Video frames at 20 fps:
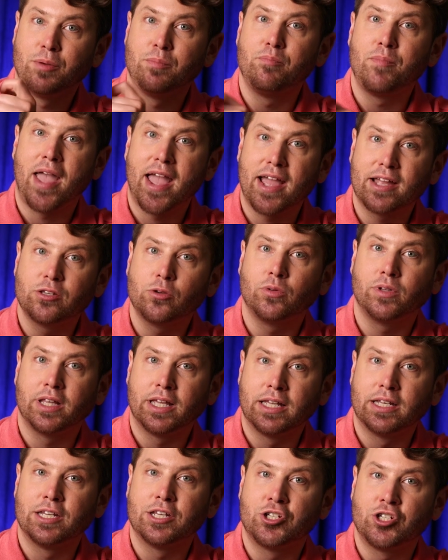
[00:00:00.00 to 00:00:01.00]
manually
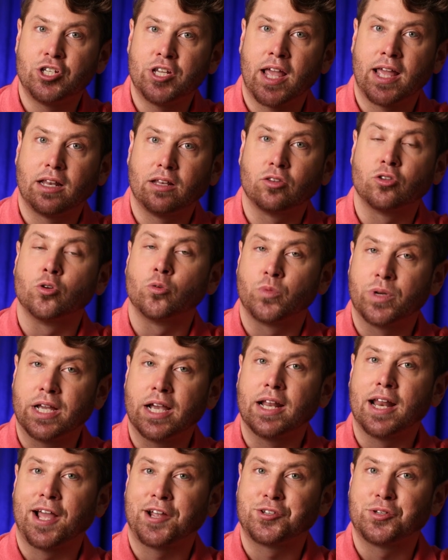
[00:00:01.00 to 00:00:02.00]
initiate the
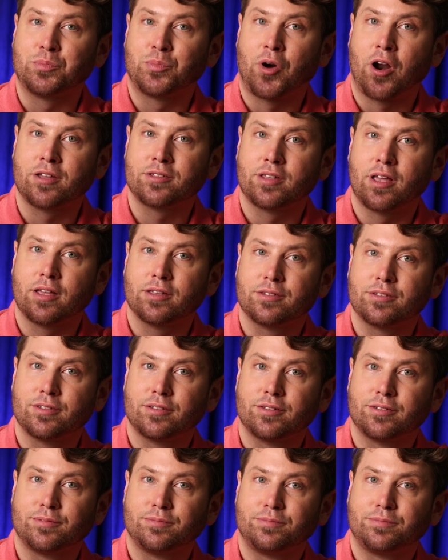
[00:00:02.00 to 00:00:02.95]
reconnection process.